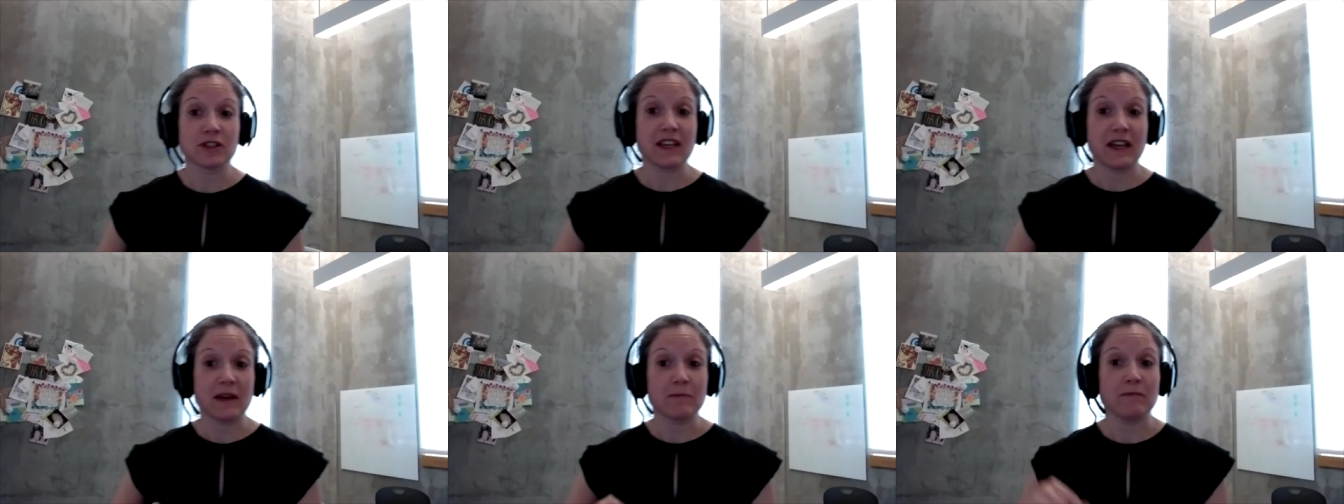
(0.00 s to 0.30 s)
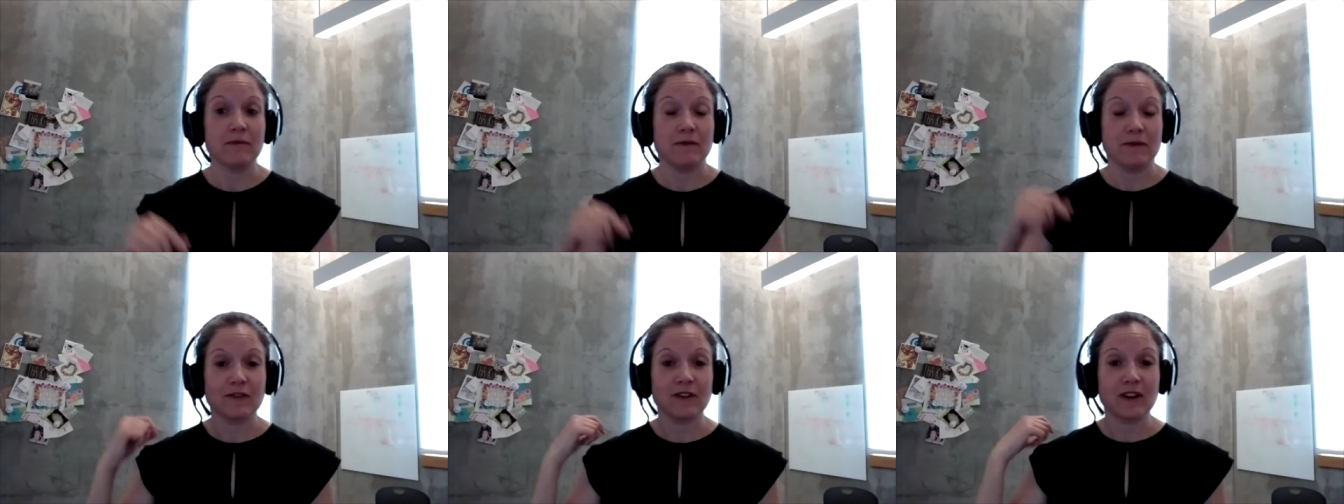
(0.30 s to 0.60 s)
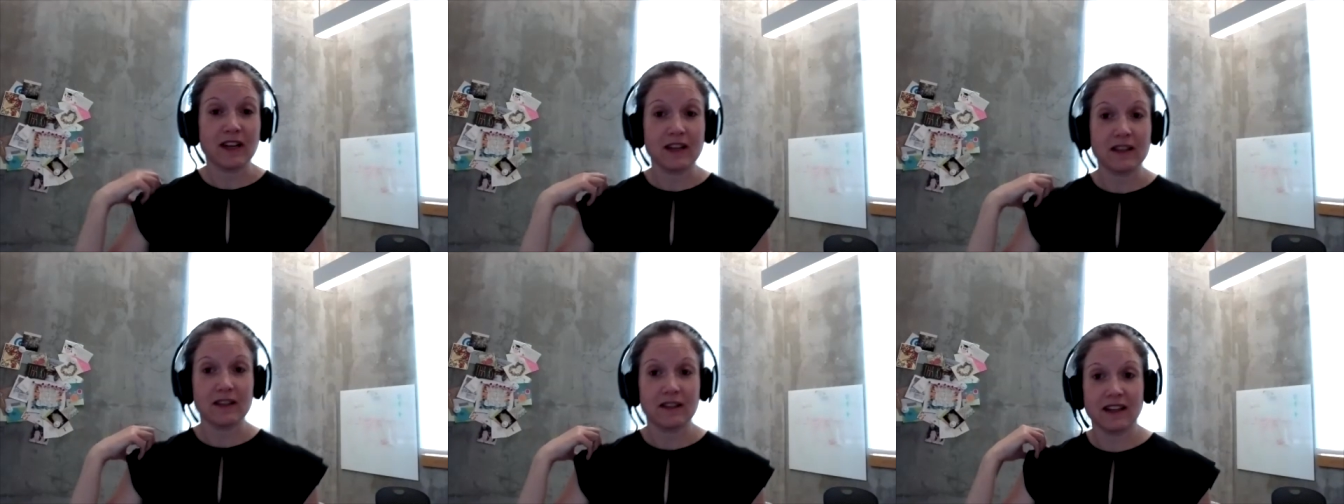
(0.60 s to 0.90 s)
game
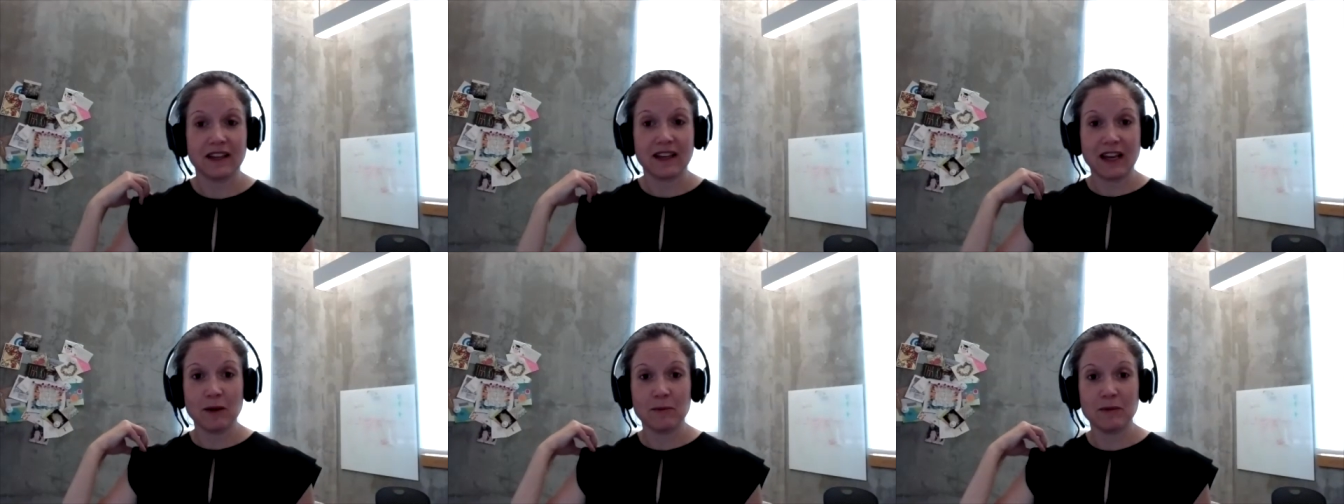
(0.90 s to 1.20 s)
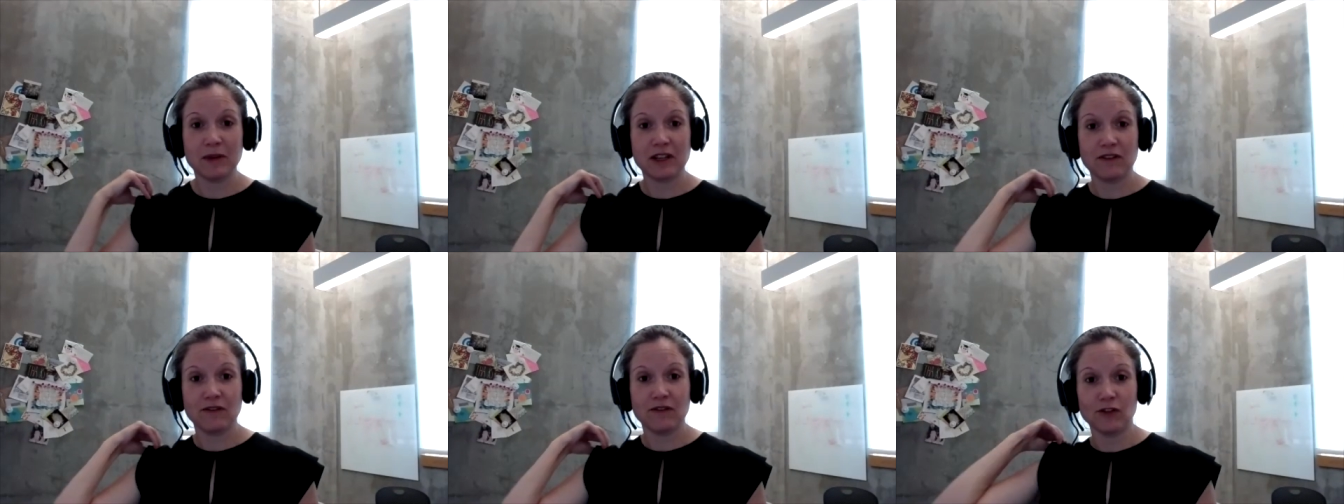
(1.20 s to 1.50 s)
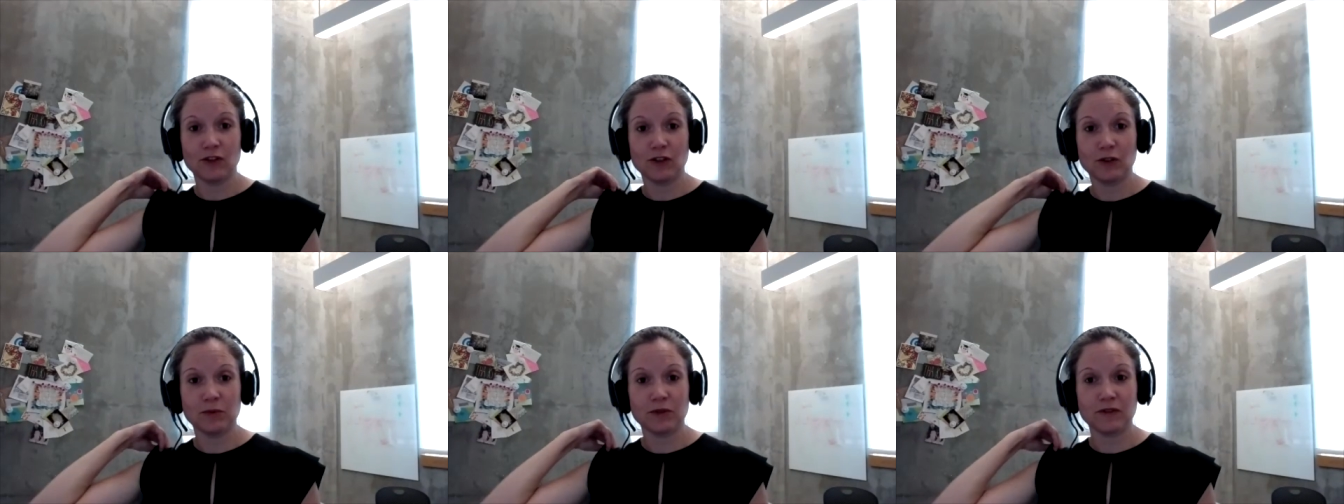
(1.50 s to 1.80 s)
right like how many
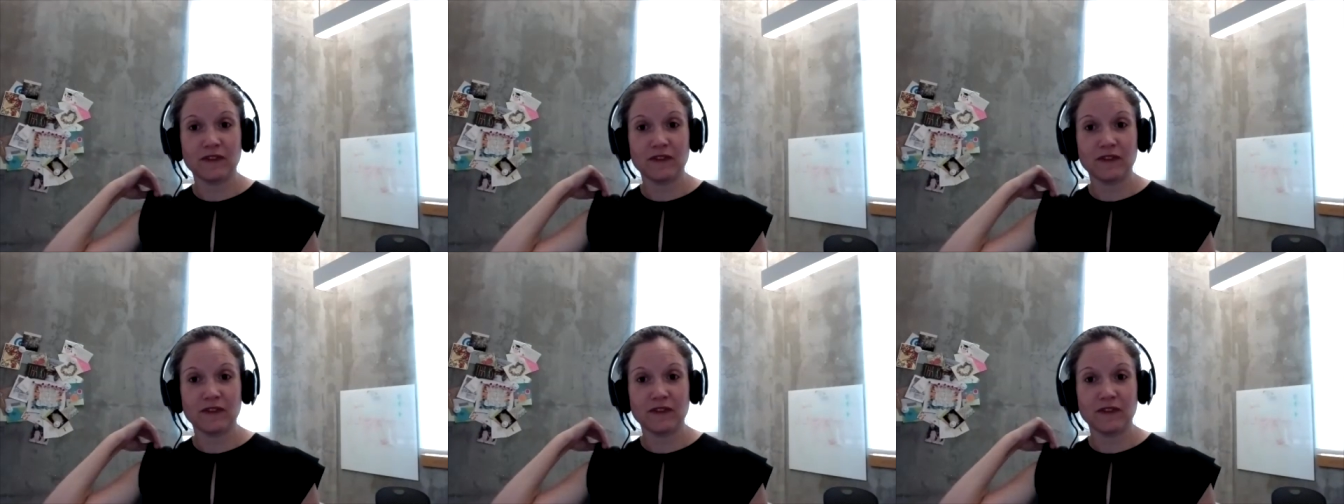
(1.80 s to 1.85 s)
full mm-hmm.